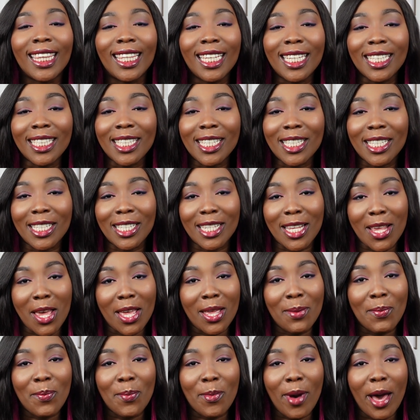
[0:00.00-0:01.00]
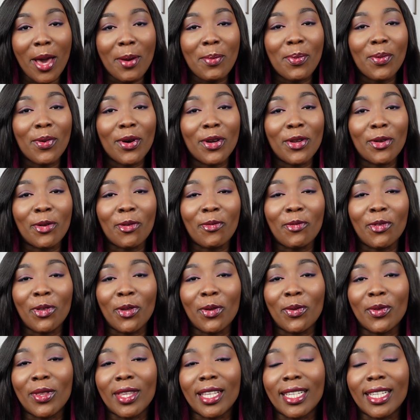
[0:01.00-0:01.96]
This is my point of view.